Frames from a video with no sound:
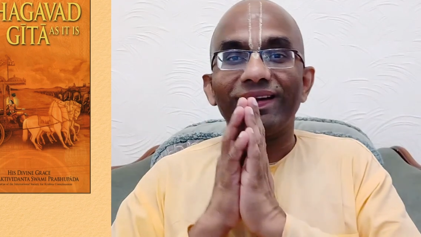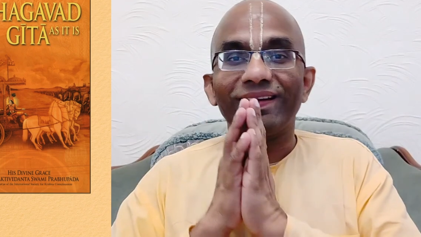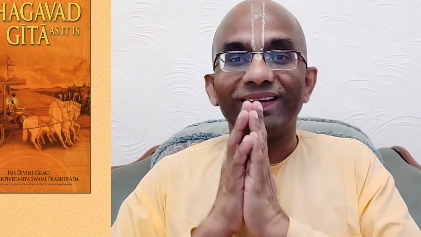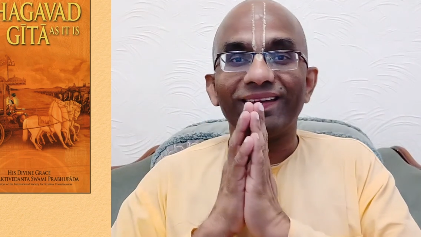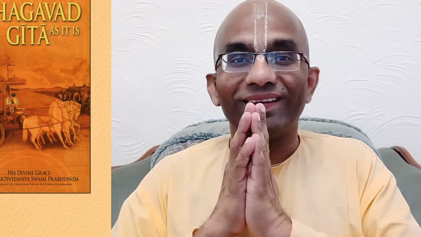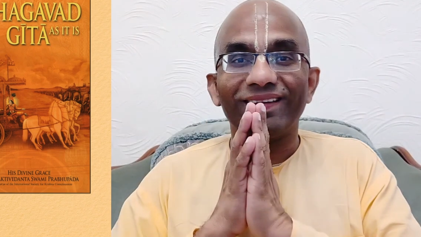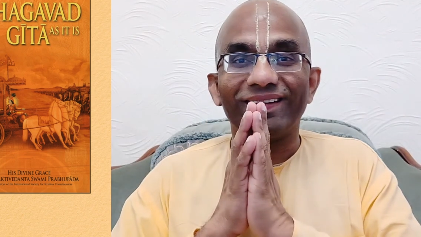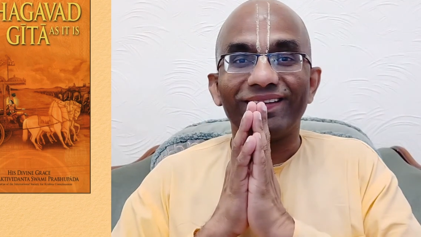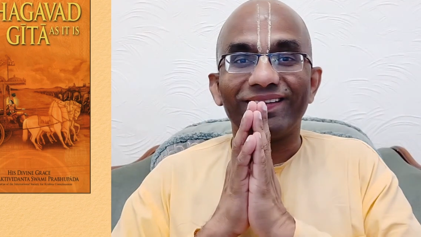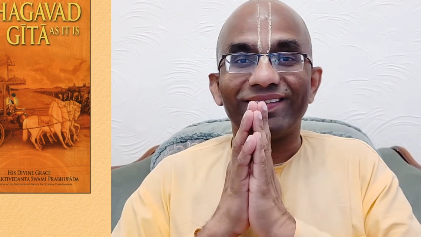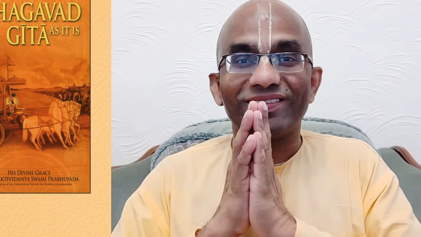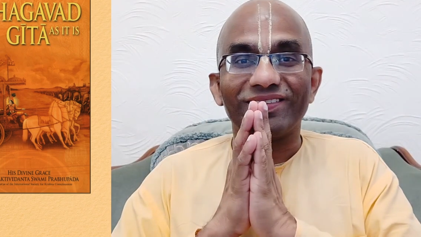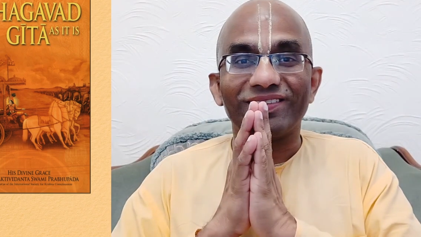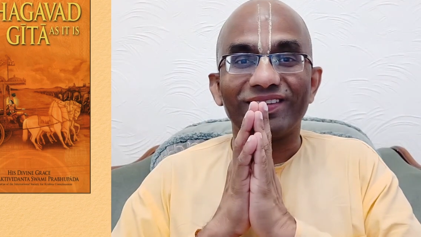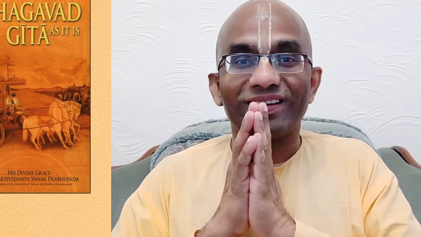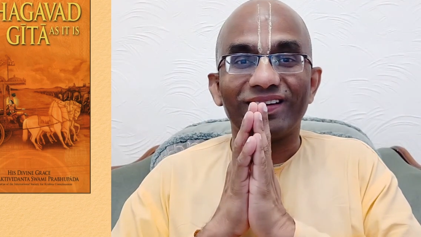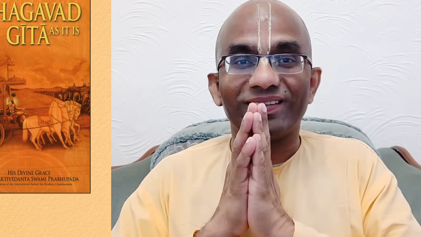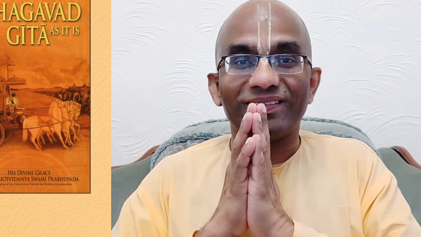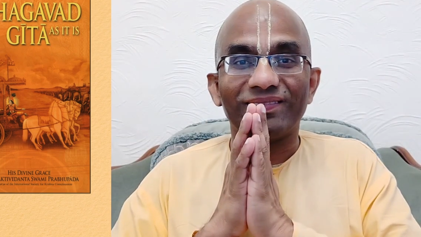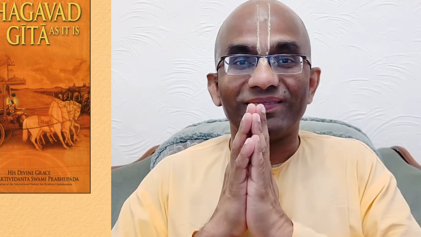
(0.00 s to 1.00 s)
Hare
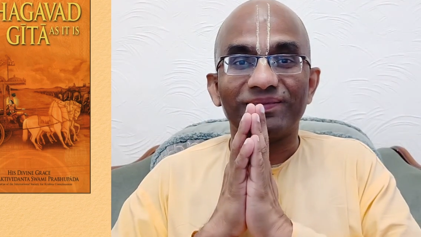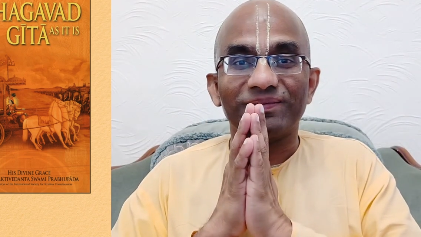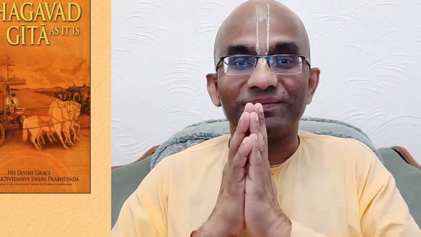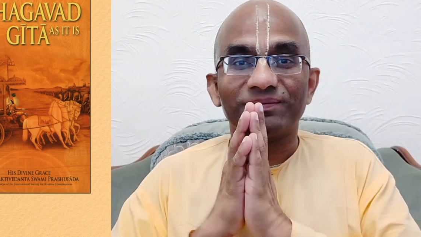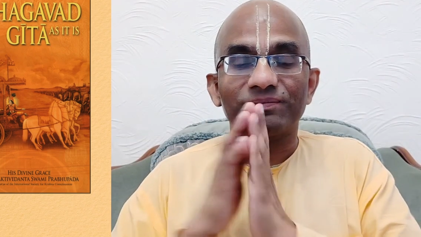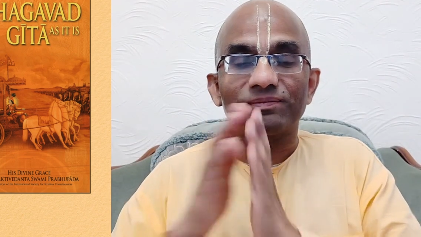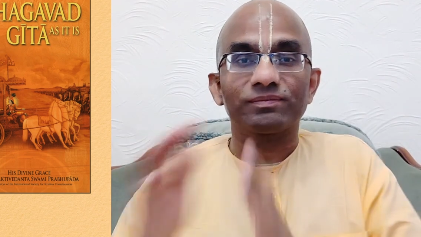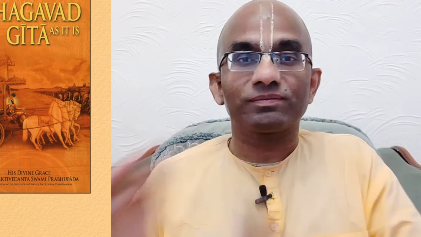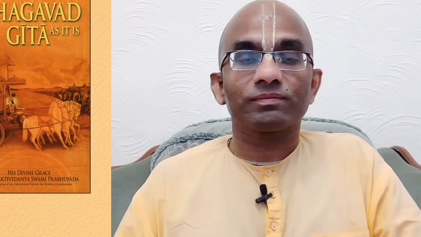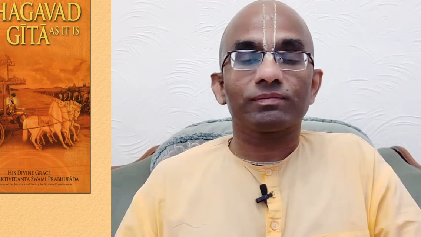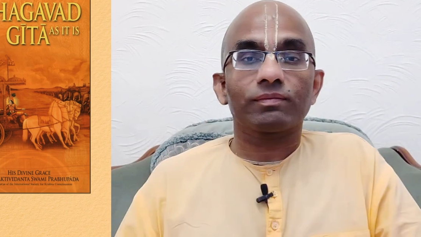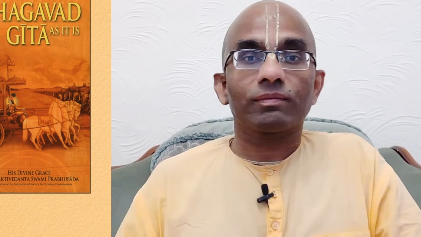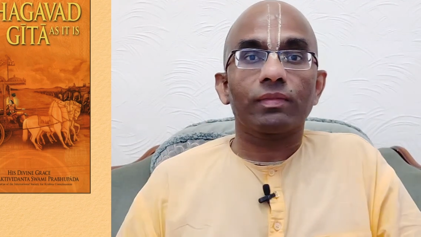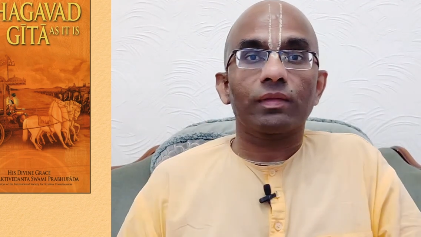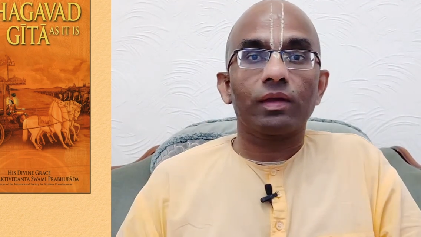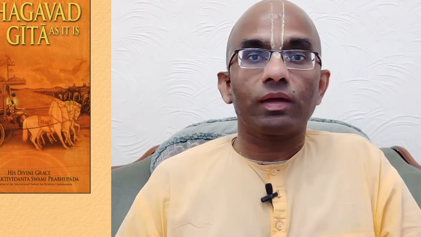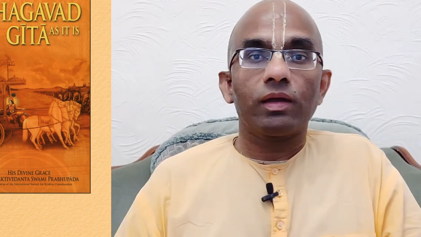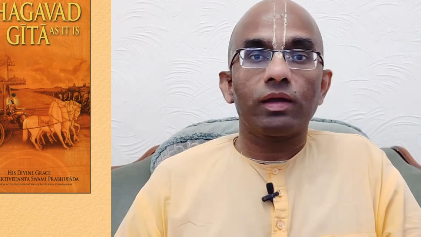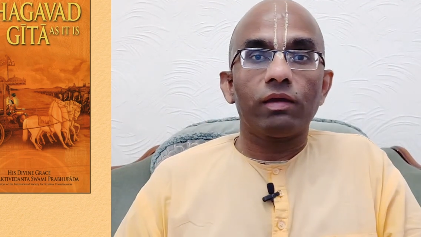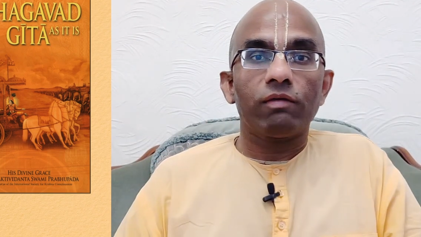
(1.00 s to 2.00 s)
Krishna.
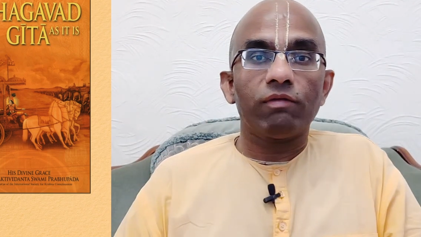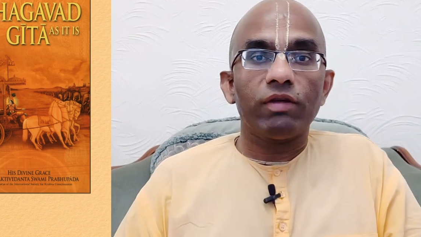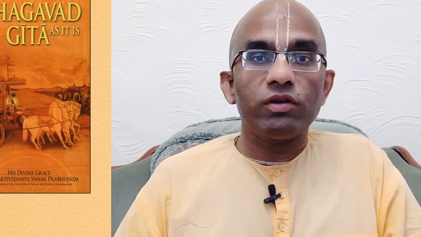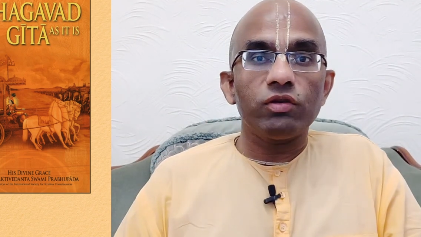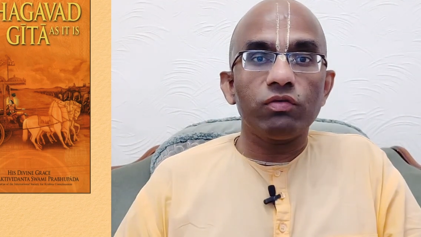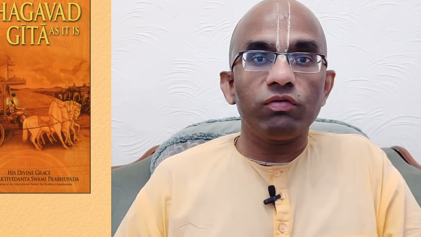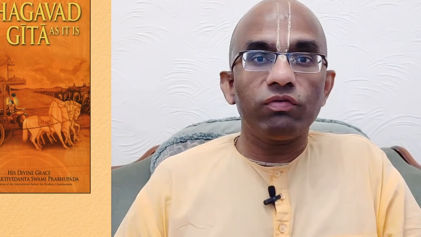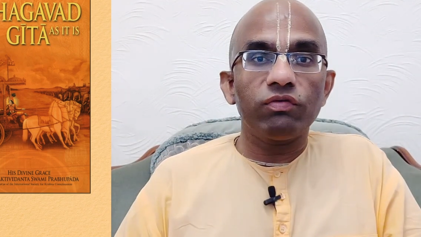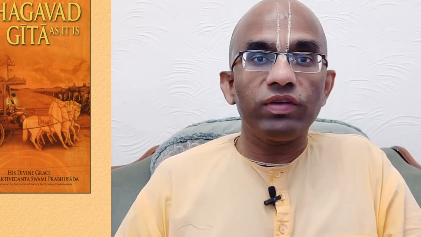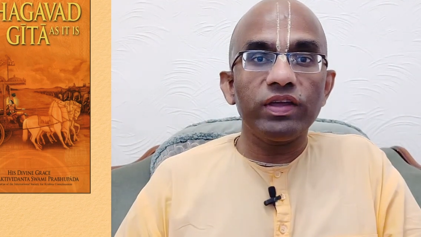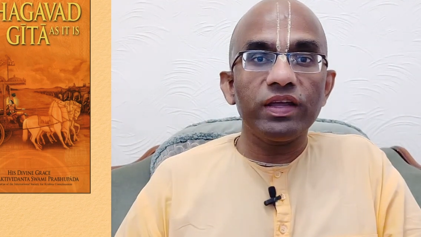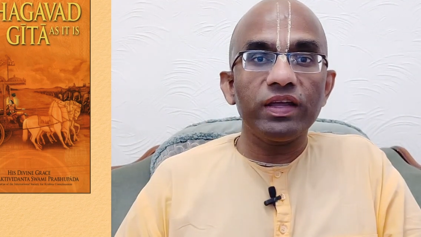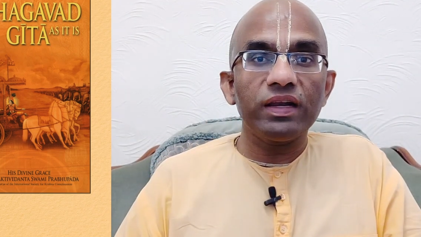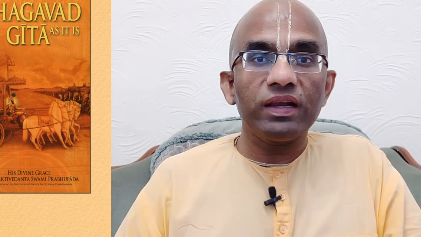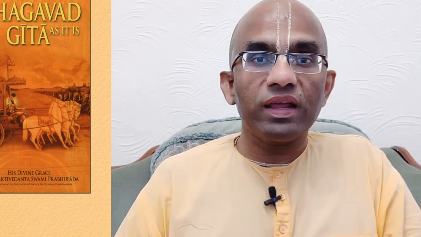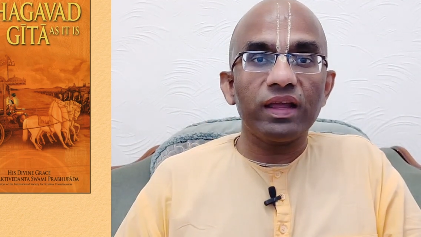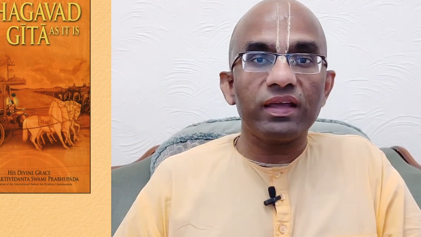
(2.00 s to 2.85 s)
When you feel